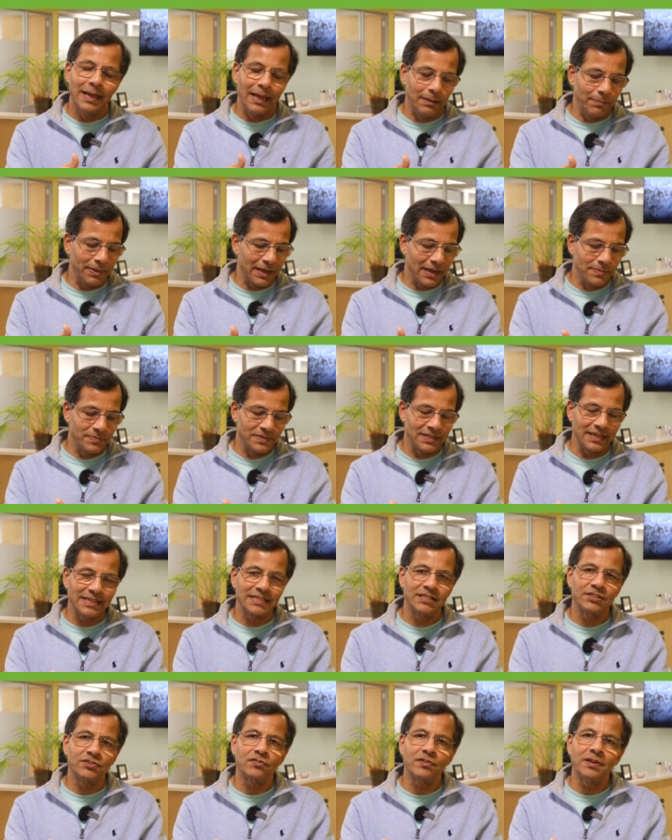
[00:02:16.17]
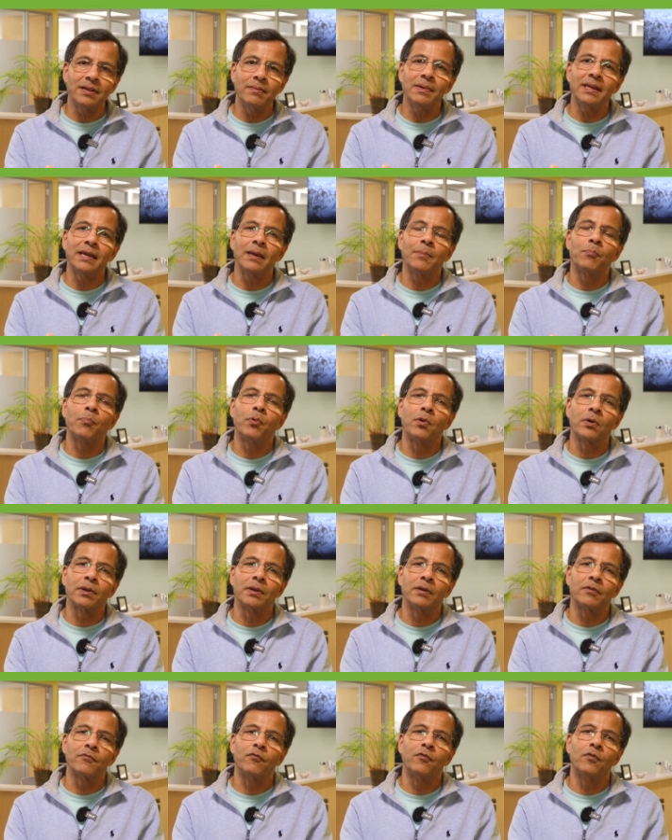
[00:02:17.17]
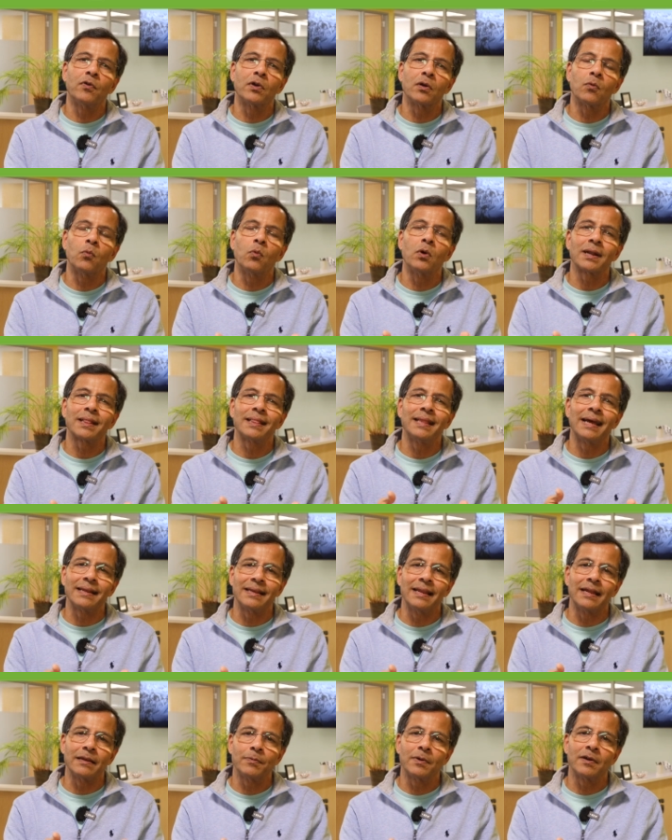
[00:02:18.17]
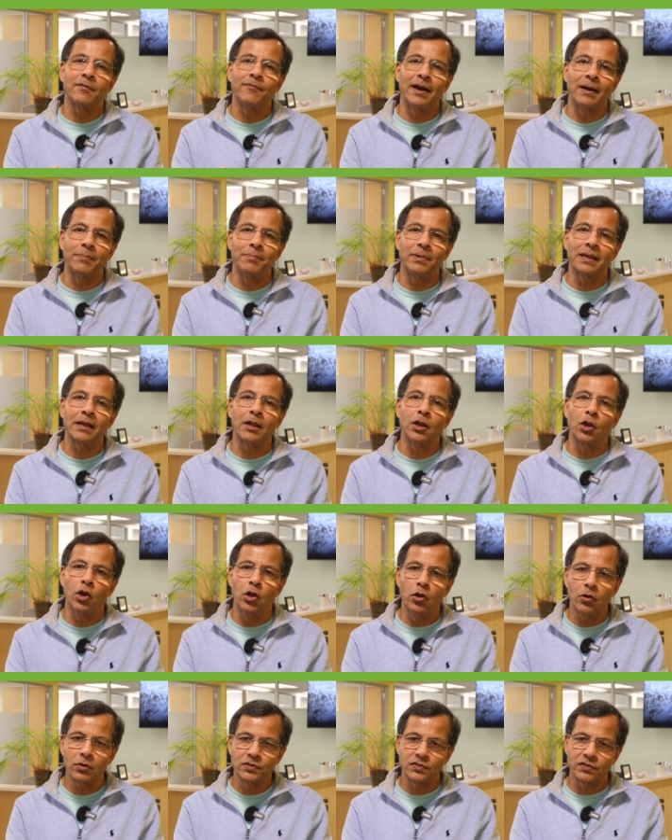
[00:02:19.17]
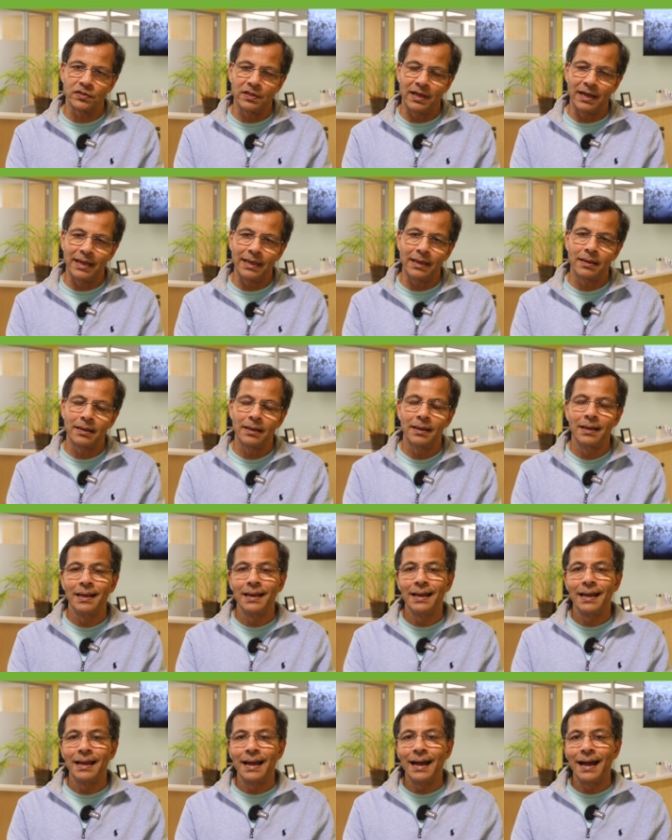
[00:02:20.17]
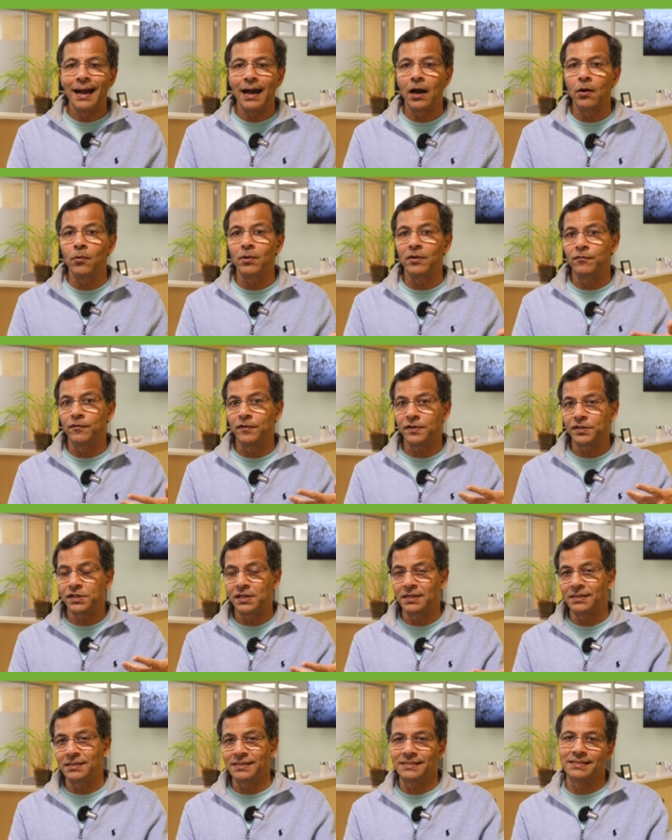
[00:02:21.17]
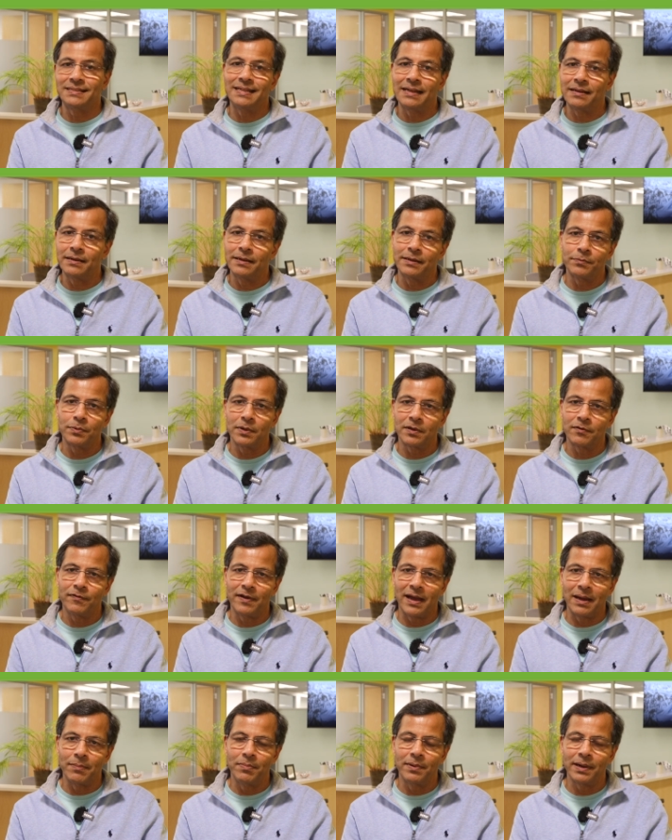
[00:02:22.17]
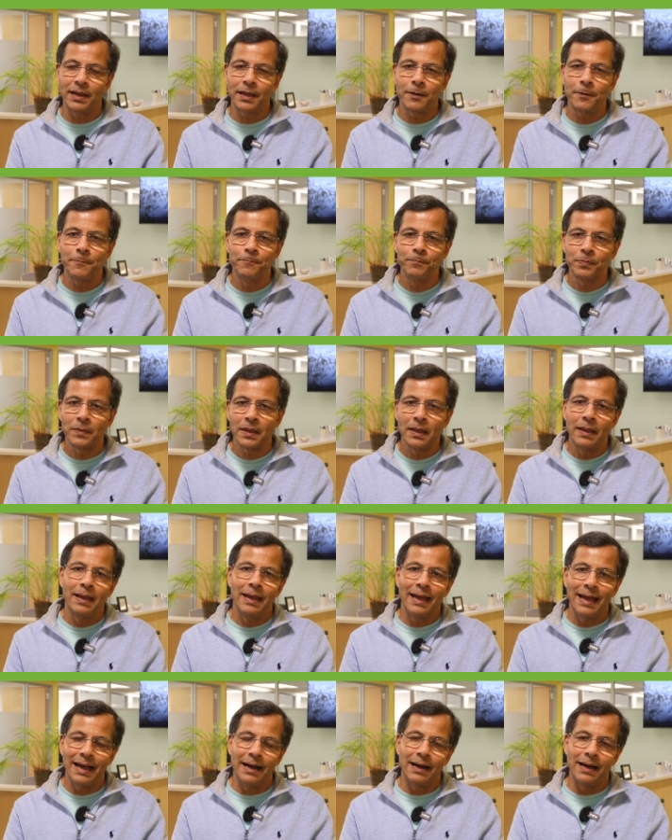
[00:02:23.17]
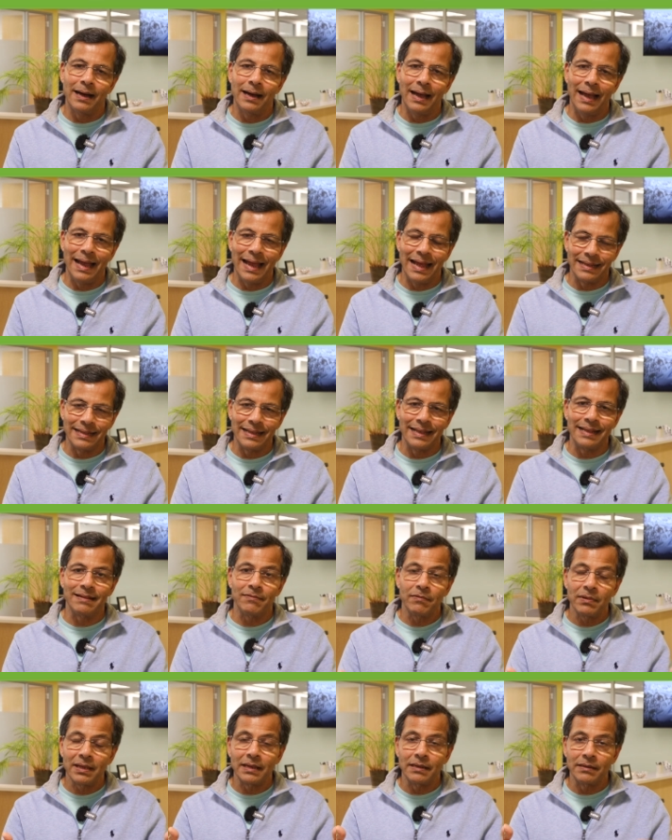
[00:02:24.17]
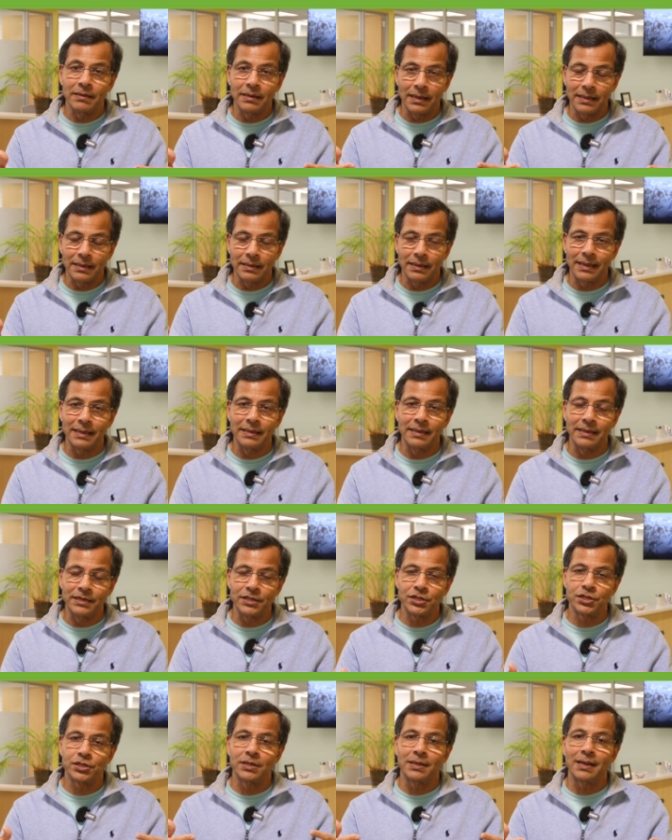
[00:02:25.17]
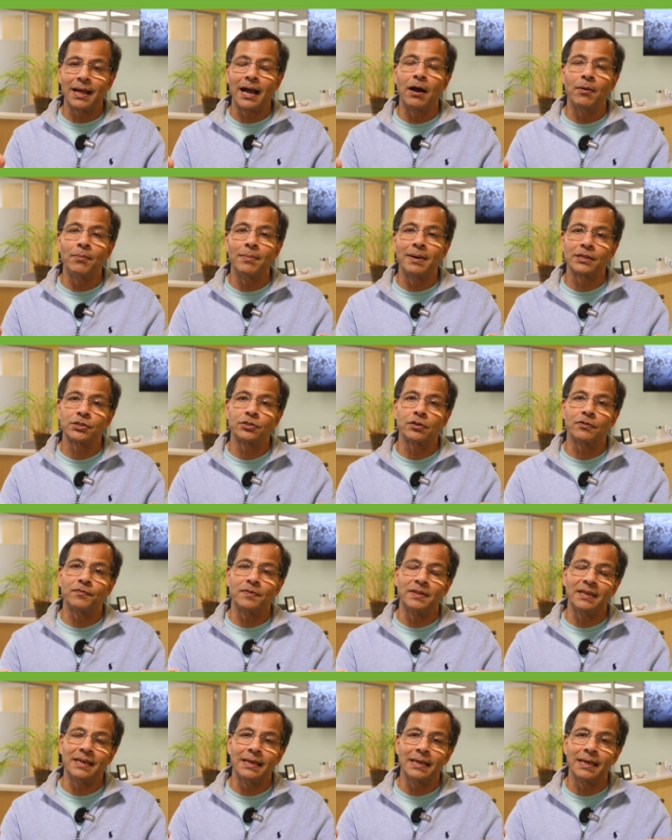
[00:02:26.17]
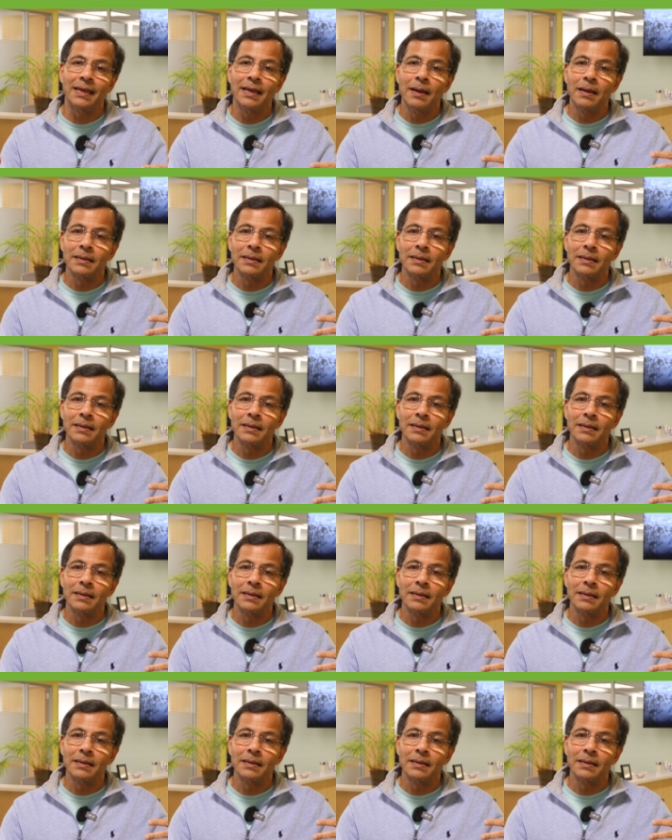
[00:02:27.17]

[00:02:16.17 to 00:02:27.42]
it becomes extremely important for what that network fabric looks like, how efficient is that network fabric, uh, and in, in addition, how much of the